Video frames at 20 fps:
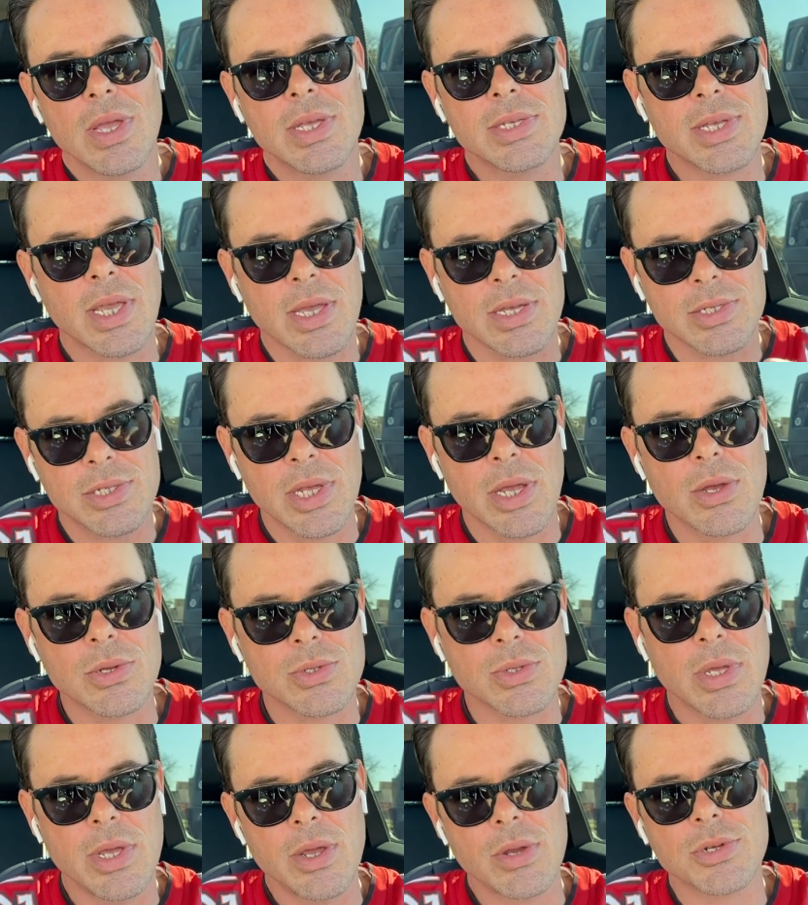he's like a
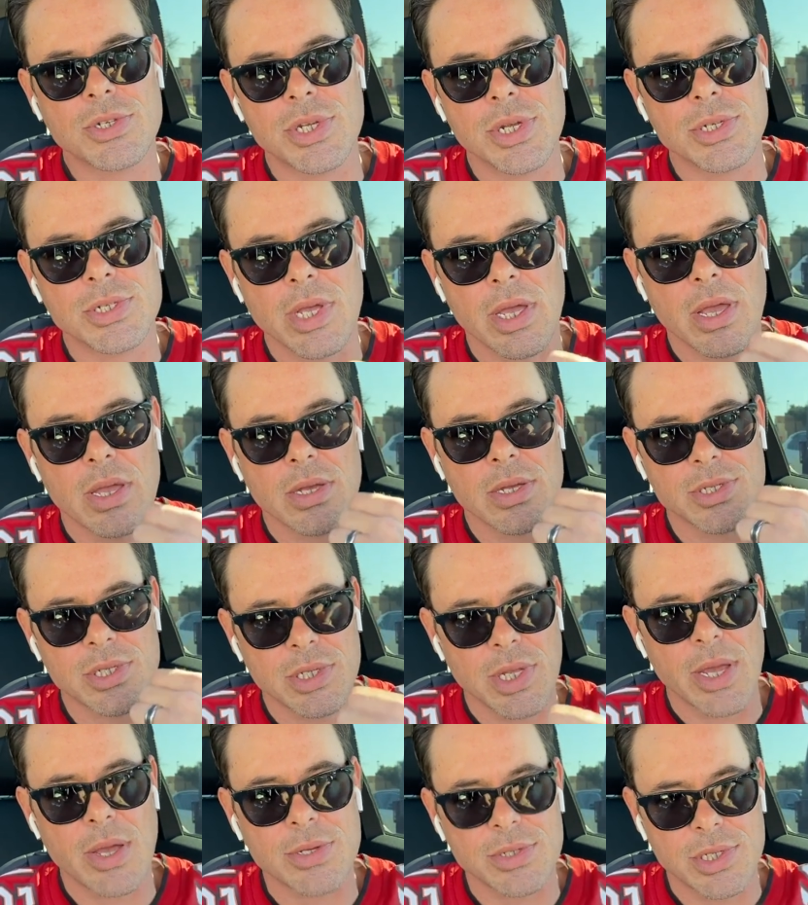sales, he or she's like a
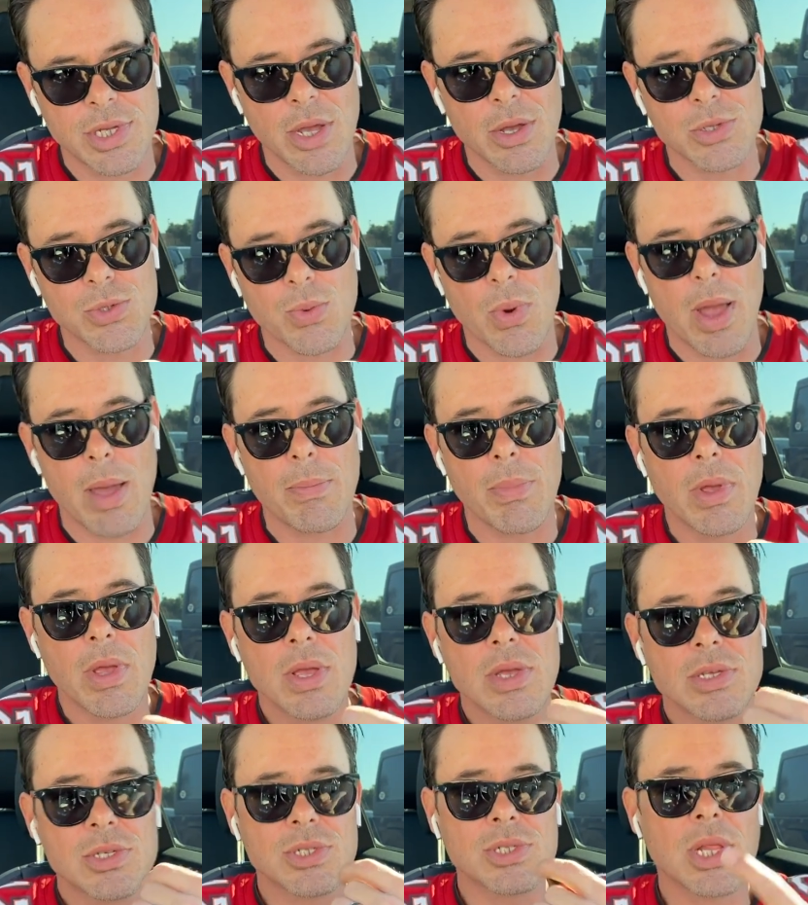sales rep
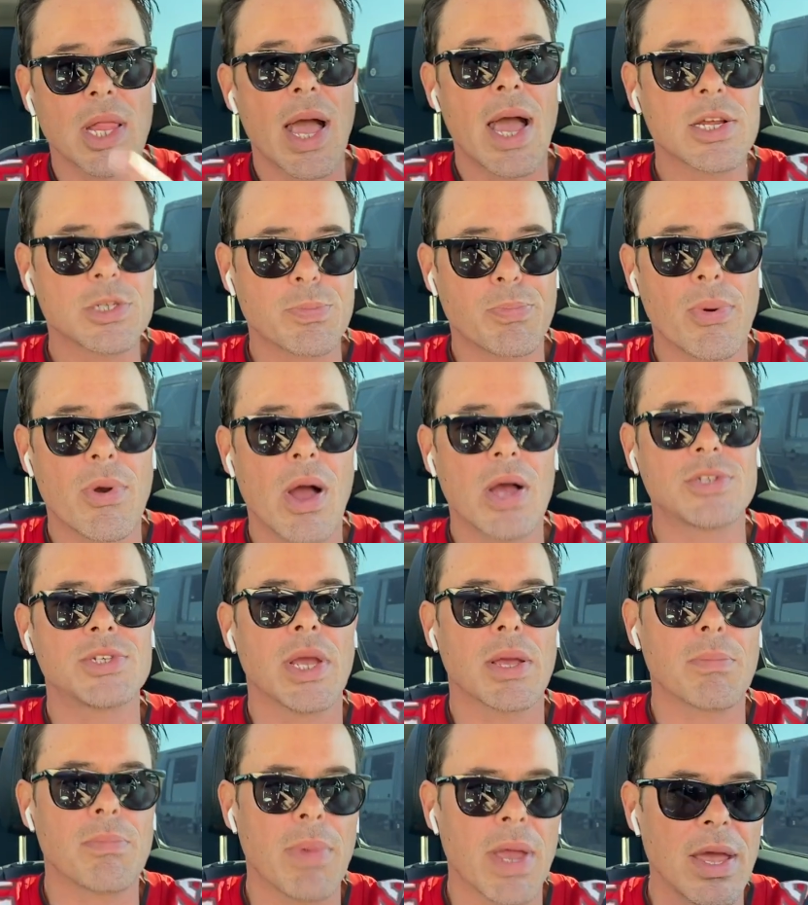slash
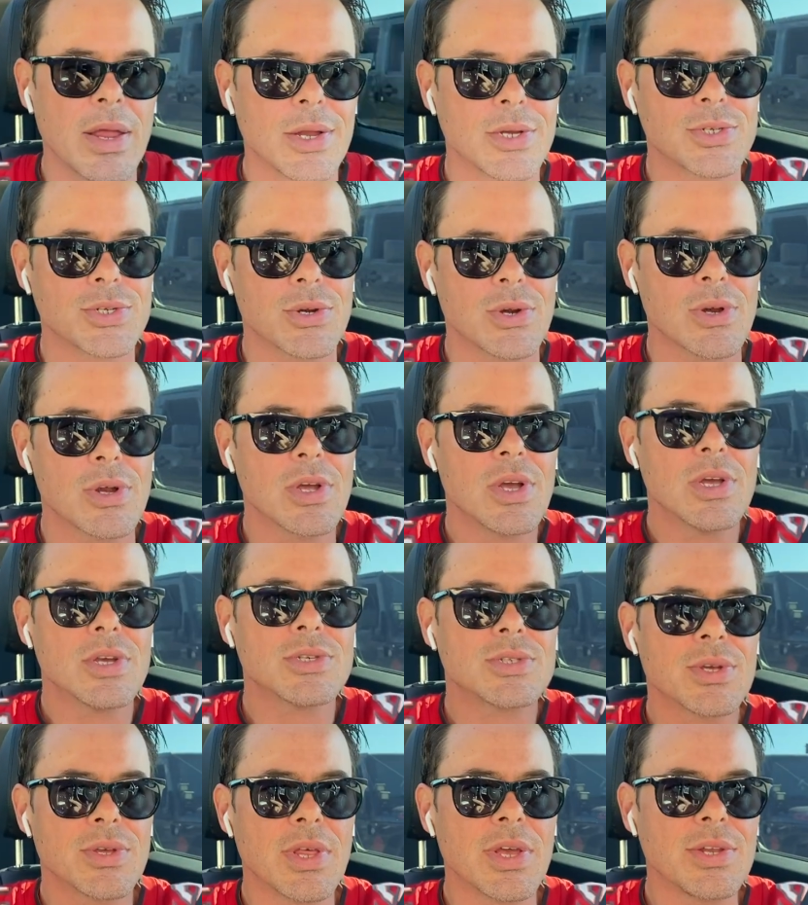project manager.
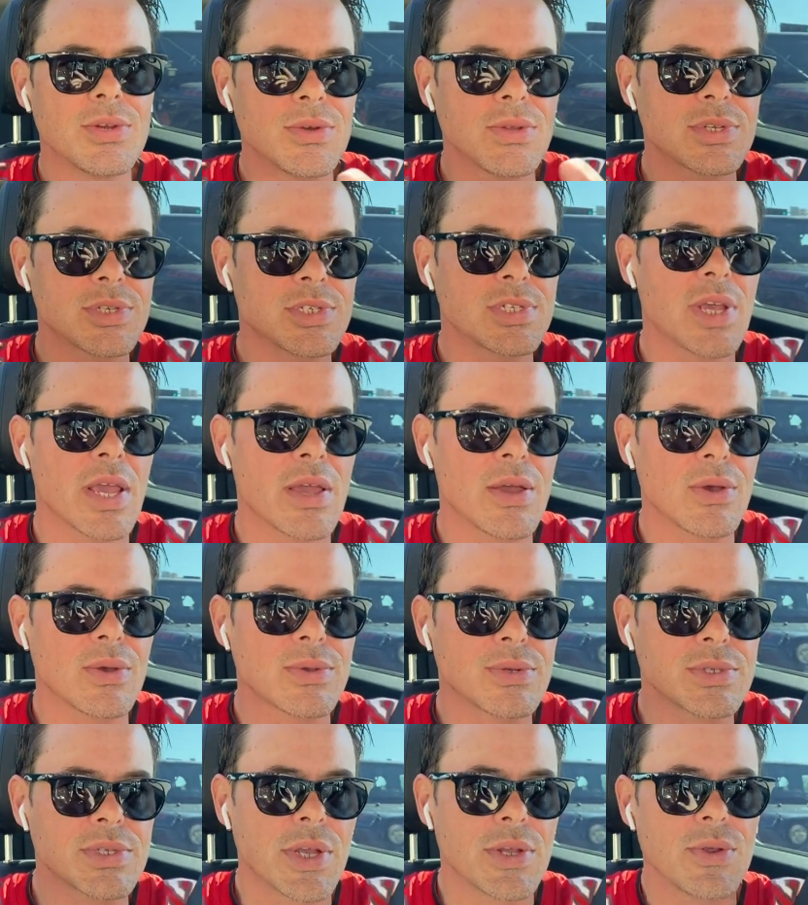So they do the
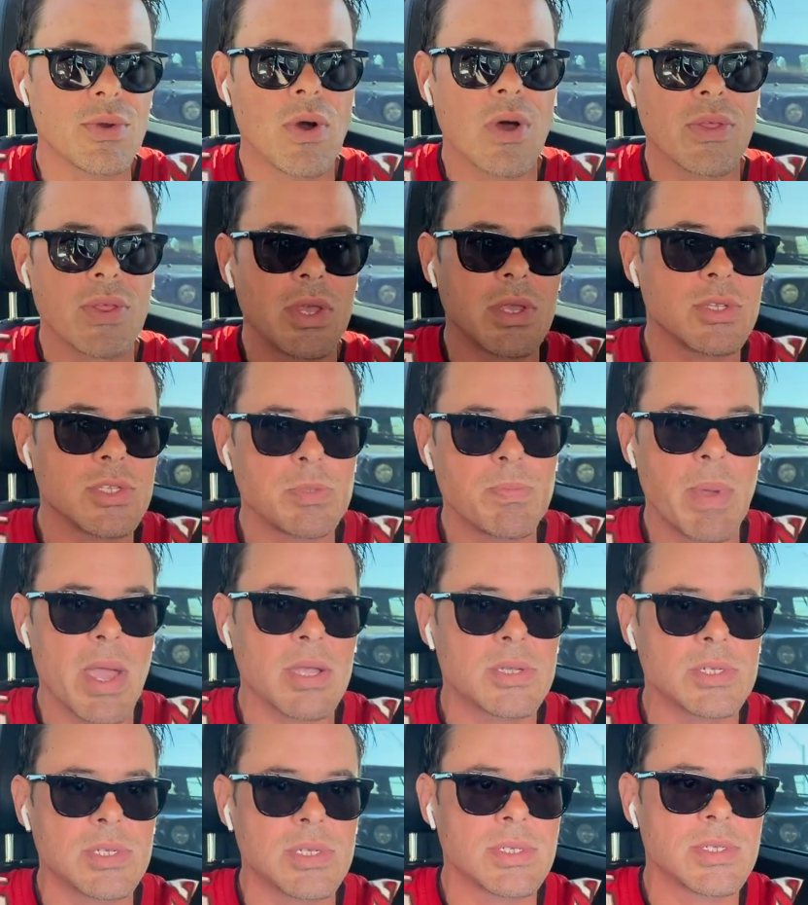sales, they do all the
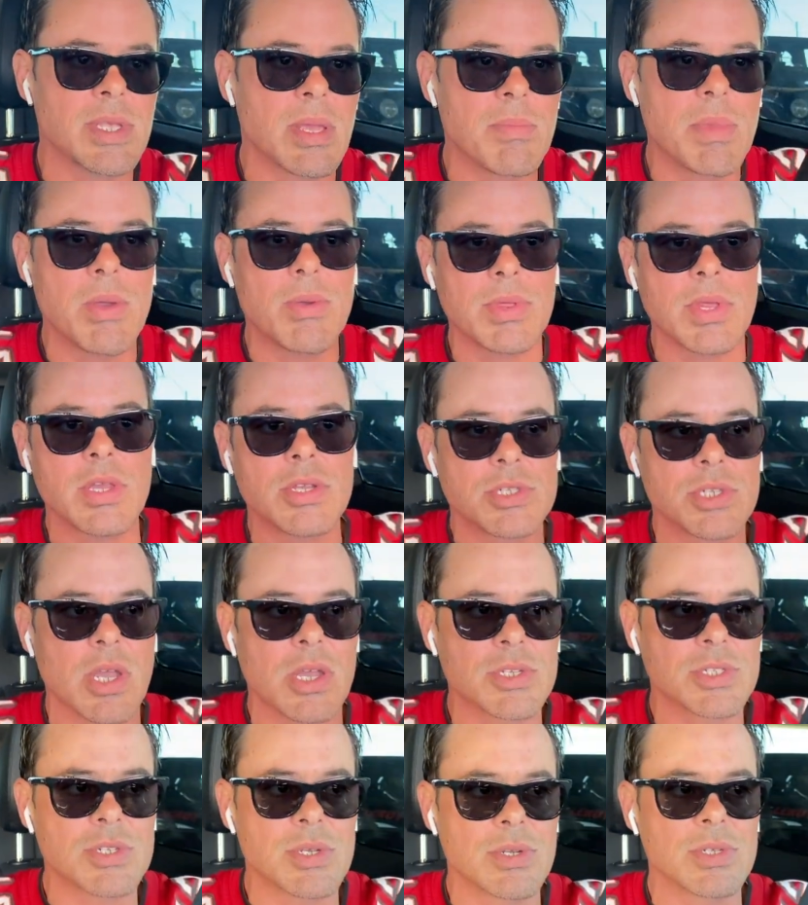inspections, they meet with the
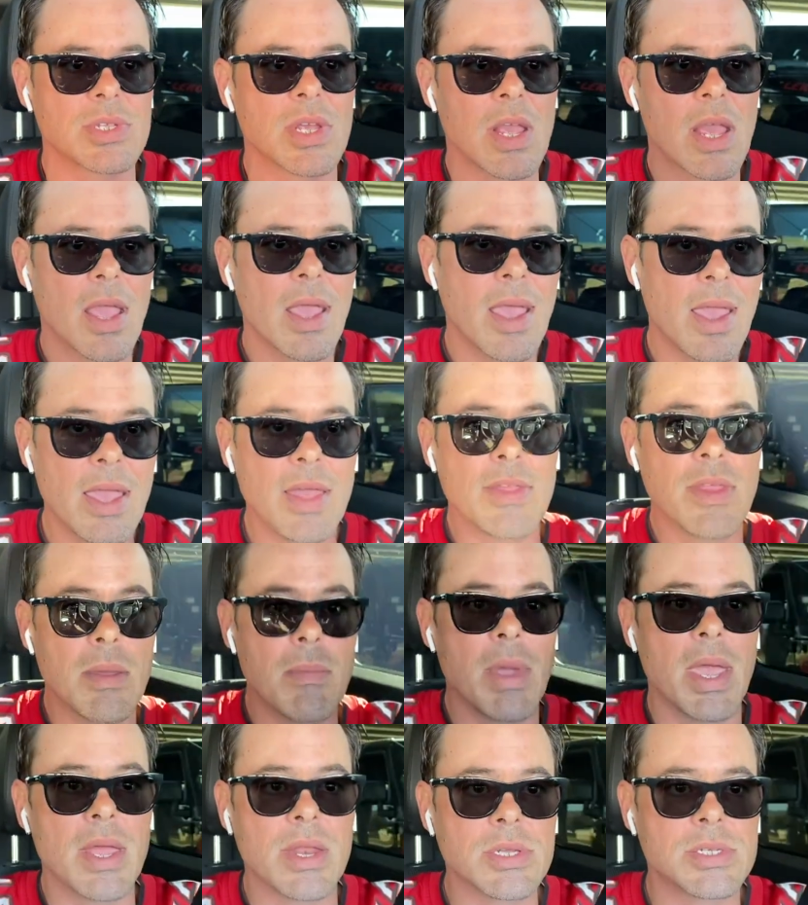adjusters, and they
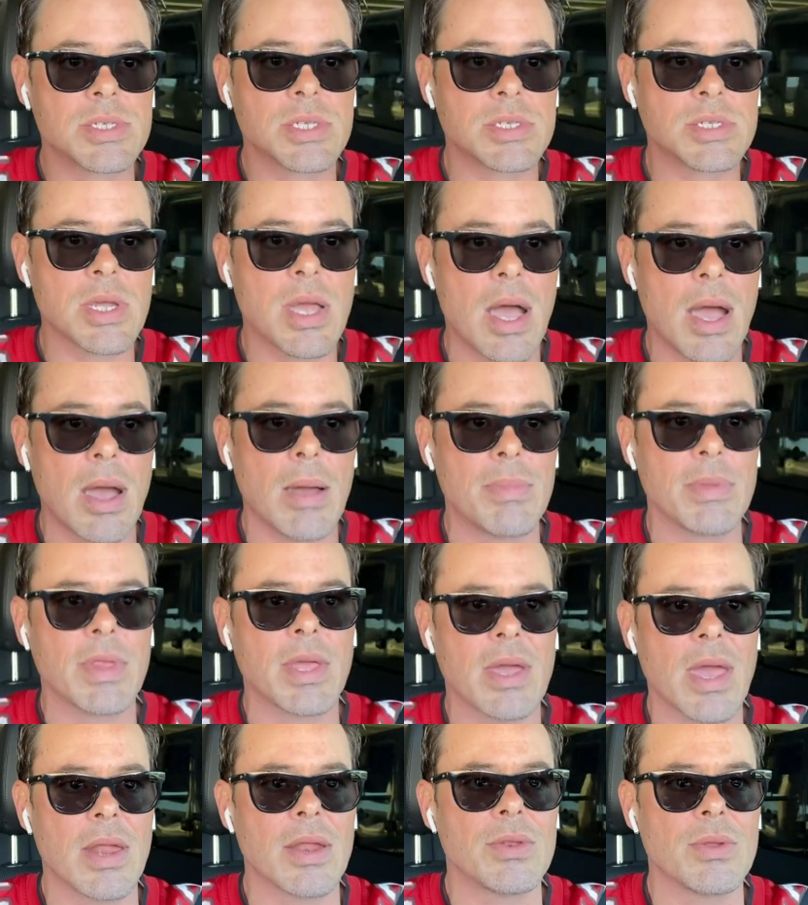manage the job, and
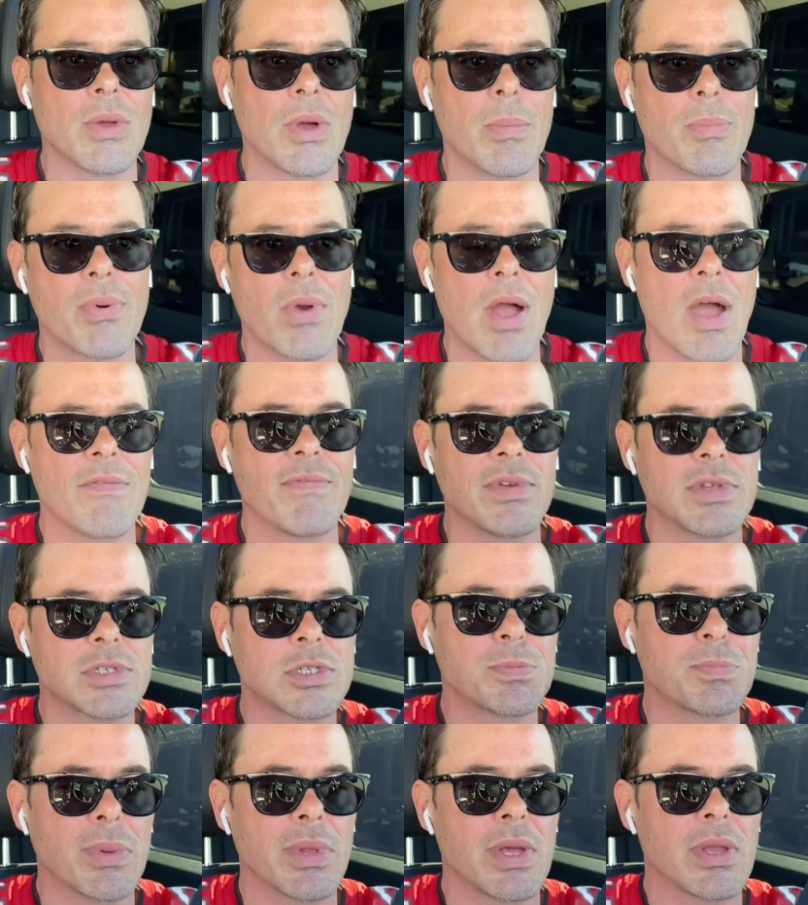they kind of do a profit
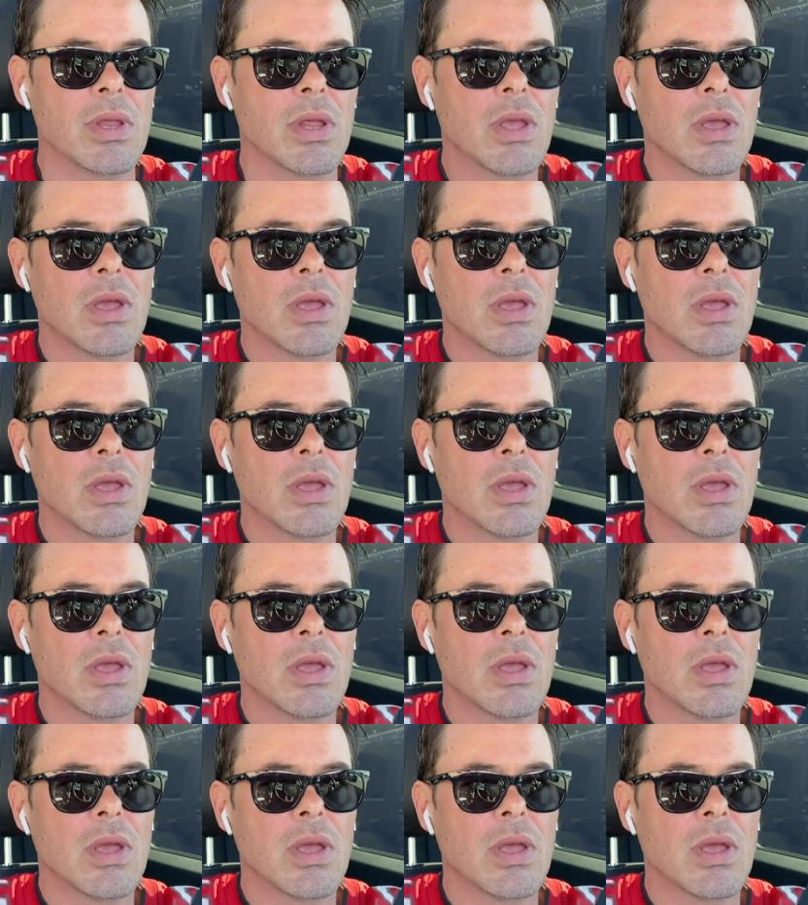split